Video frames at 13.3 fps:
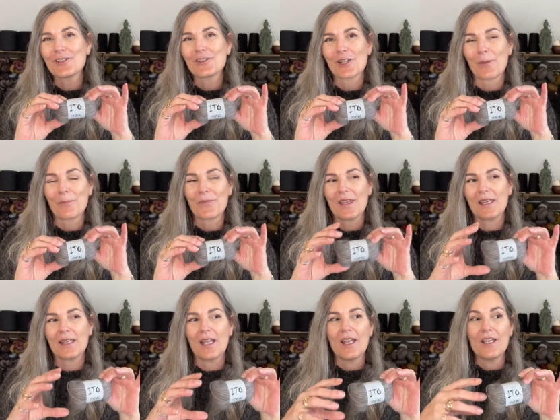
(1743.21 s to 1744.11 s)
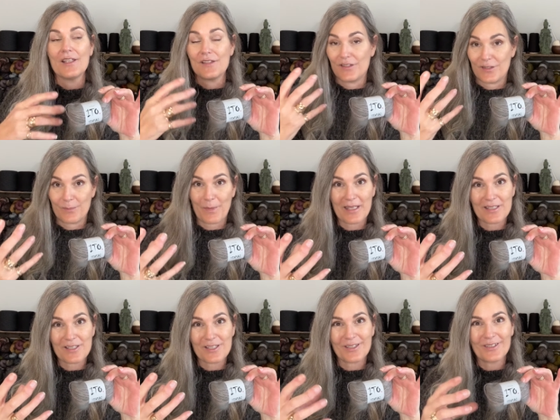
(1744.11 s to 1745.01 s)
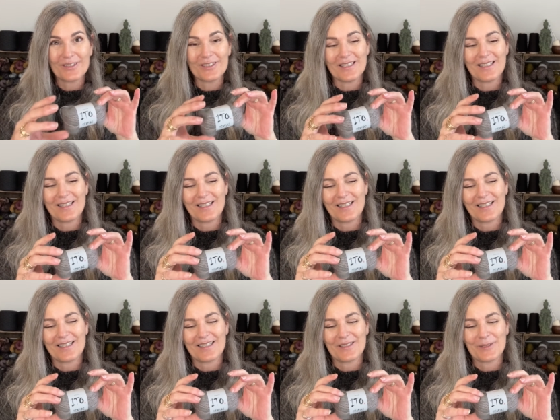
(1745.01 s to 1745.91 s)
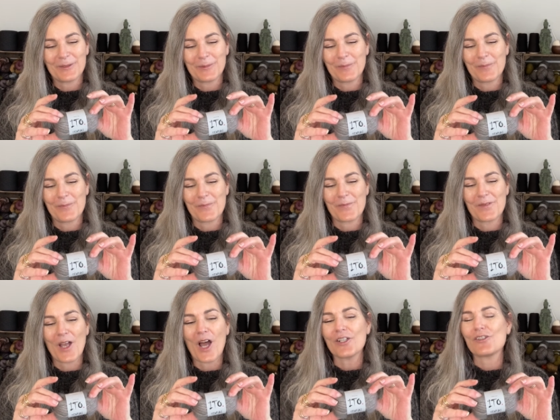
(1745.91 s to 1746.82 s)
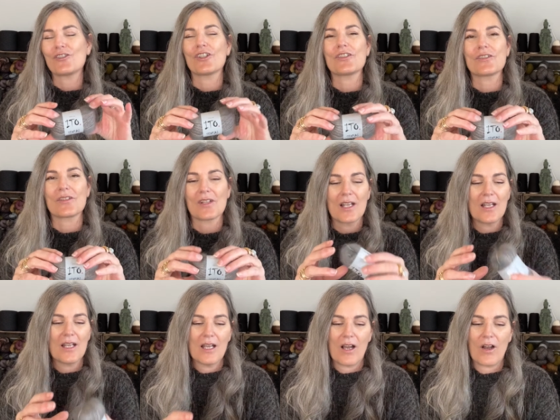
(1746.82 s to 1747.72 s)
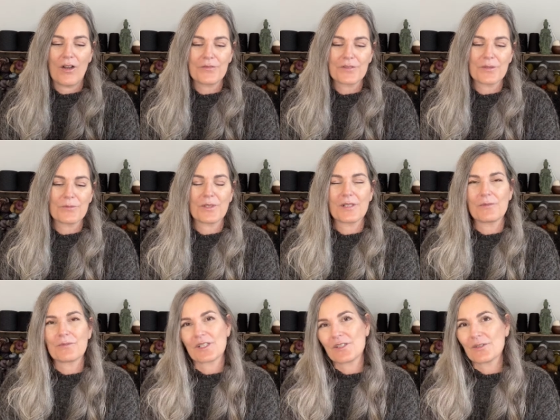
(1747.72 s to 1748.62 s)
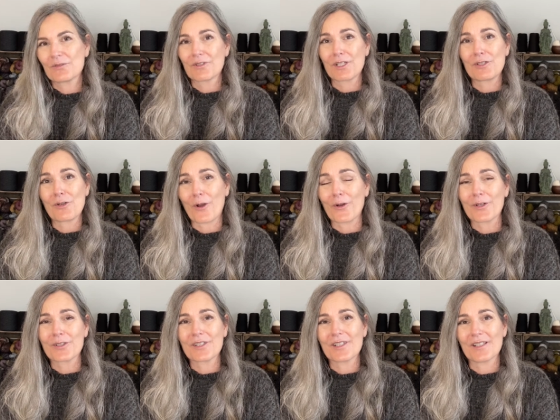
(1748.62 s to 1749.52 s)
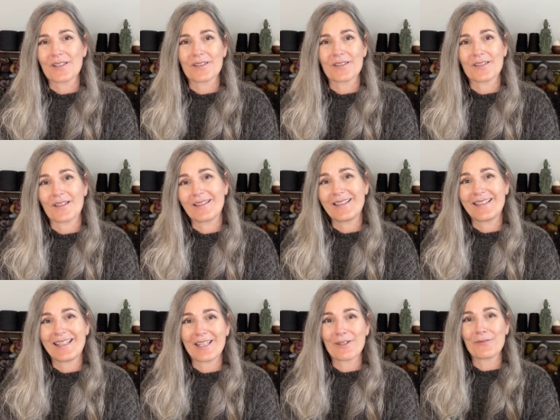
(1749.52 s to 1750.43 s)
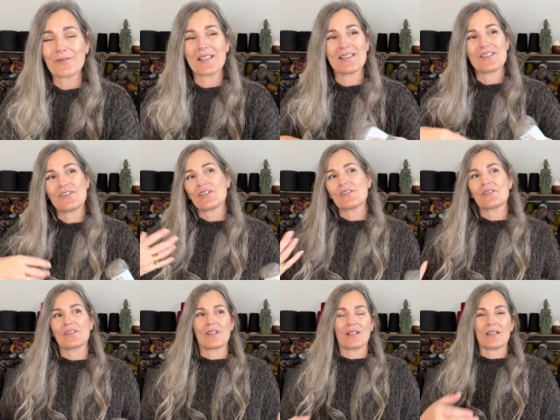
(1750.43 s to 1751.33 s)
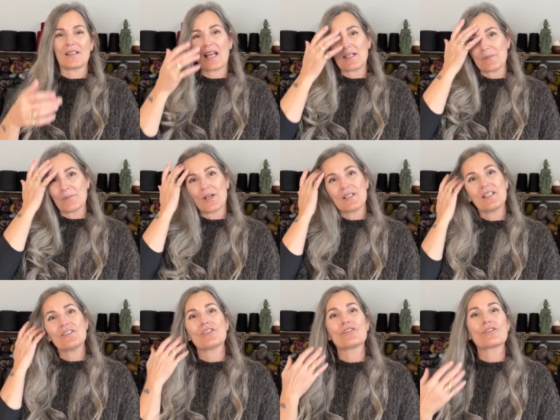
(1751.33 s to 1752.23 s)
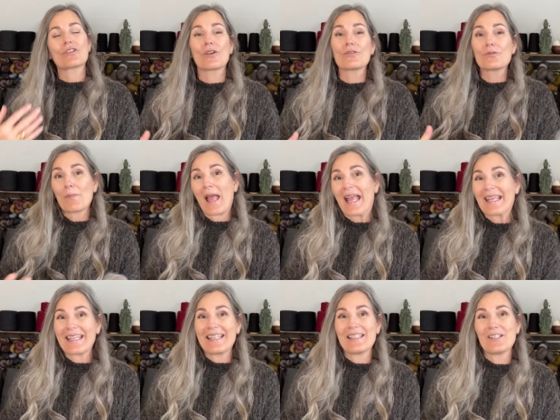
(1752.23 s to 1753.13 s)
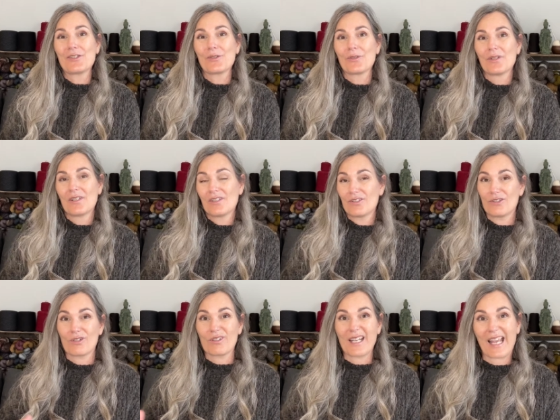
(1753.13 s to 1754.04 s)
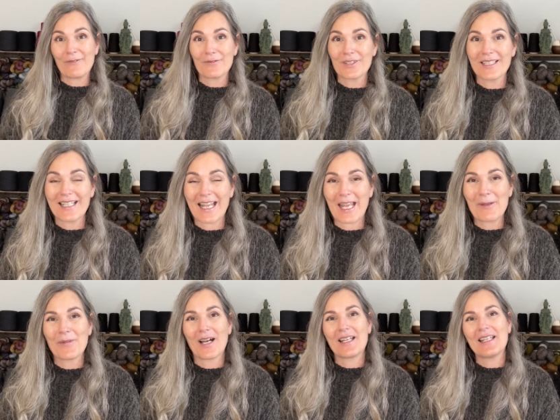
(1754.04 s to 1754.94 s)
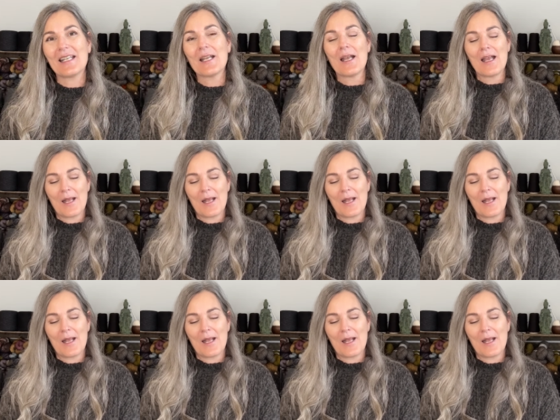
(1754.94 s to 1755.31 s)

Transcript: something special, uh, not just often when, when you return uh, a gift, it's just that that money just goes back into your everyday money.